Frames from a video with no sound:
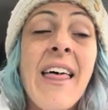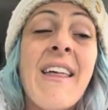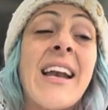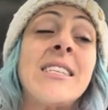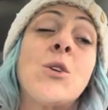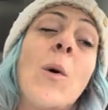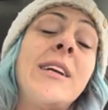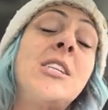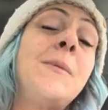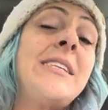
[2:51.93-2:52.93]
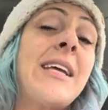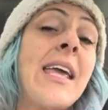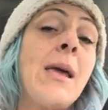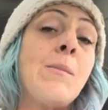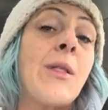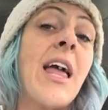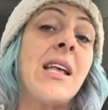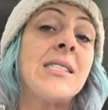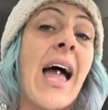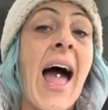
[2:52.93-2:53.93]
That is going to be taking
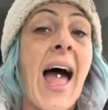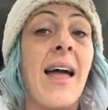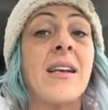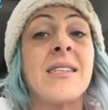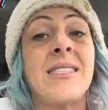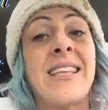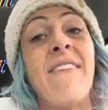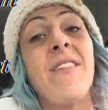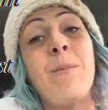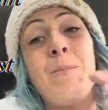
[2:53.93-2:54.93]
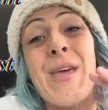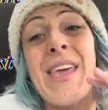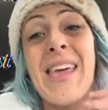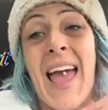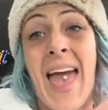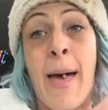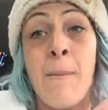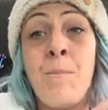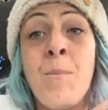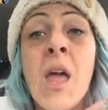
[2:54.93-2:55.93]
place at 7
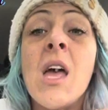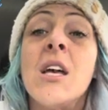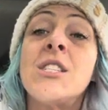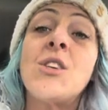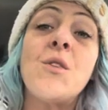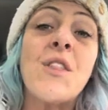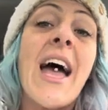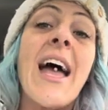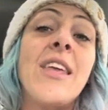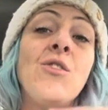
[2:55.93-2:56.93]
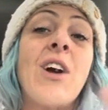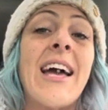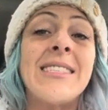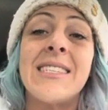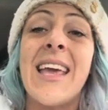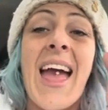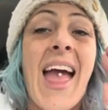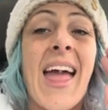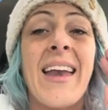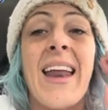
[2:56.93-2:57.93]
p.m. so that you guys
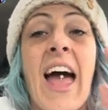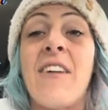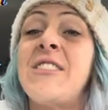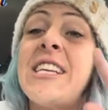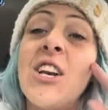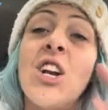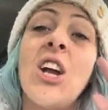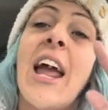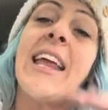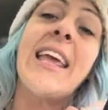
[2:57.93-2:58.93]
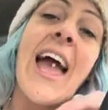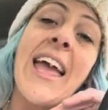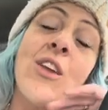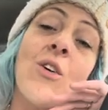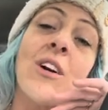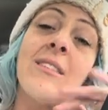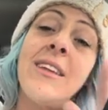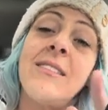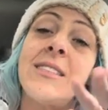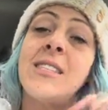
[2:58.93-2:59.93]
can have dinner and get your
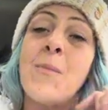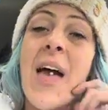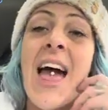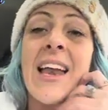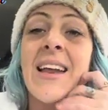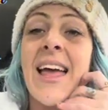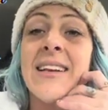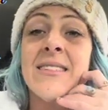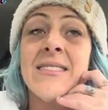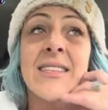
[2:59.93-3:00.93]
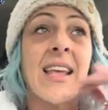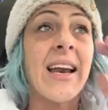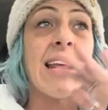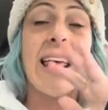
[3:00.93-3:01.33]
littles to bed and kind